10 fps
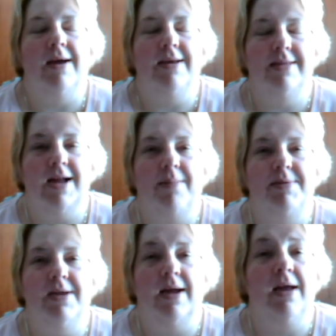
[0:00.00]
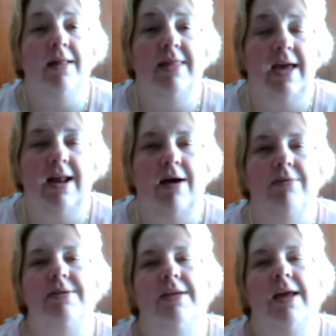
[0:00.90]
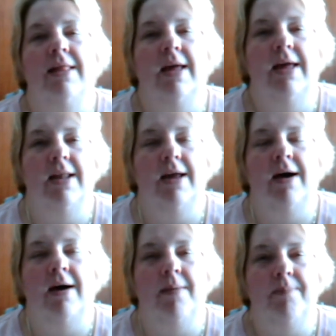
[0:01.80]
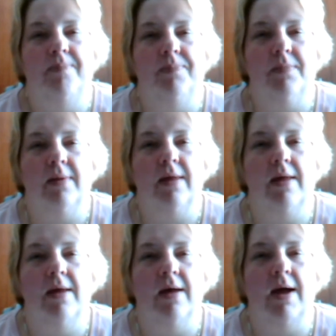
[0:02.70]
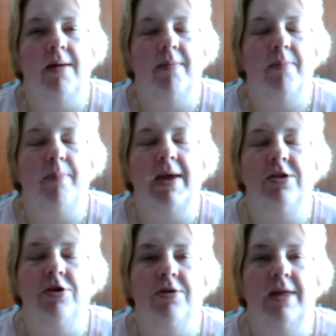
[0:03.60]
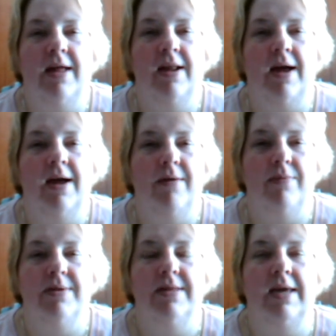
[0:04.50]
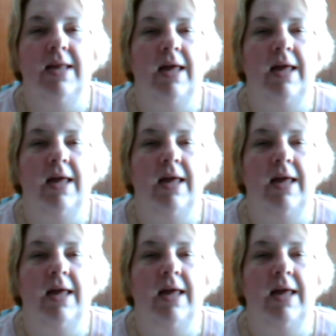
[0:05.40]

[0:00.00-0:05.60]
I stopped. I cut that out, and then I make sure that I was